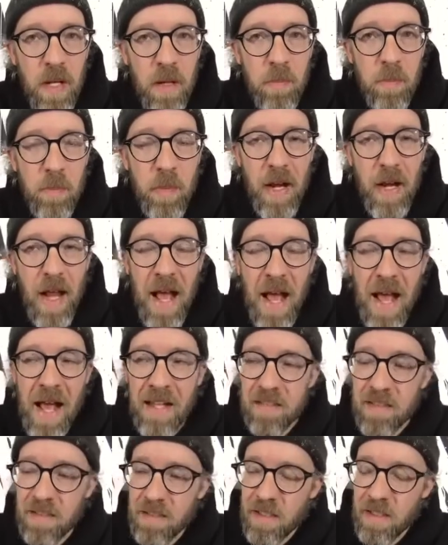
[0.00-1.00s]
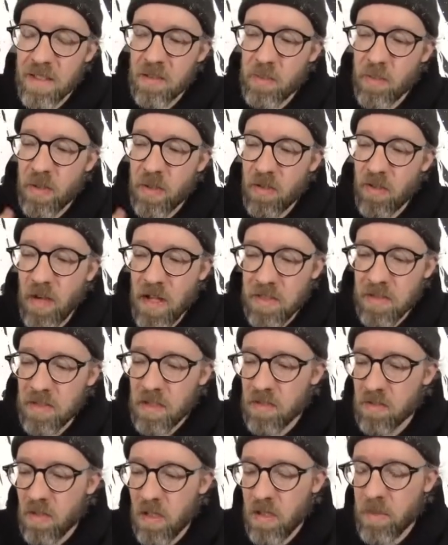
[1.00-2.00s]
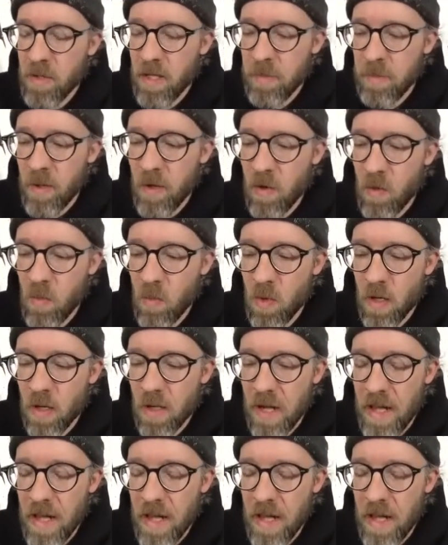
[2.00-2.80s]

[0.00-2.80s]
But as things progressed, I started to make my own work.